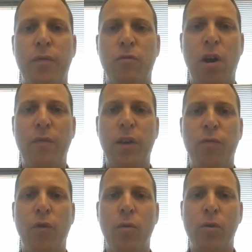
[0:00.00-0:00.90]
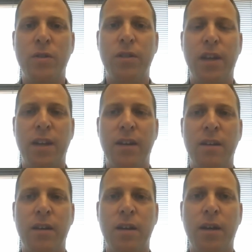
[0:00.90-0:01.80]
driving it forward
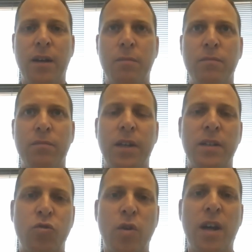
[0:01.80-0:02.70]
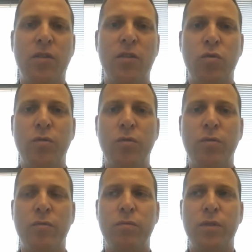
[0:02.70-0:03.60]
and trying to
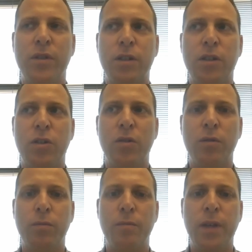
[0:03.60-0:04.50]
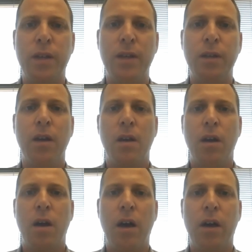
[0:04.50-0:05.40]
be
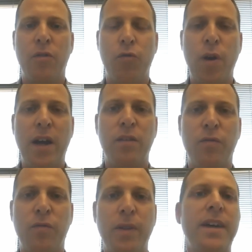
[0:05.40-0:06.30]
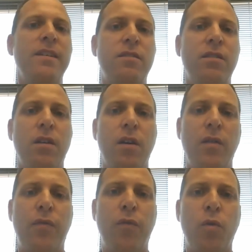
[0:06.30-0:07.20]
an attractive place
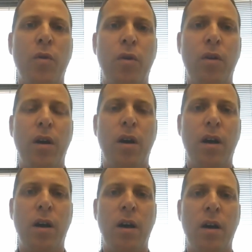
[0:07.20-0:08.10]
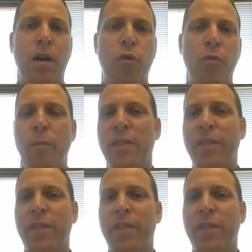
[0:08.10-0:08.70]
for women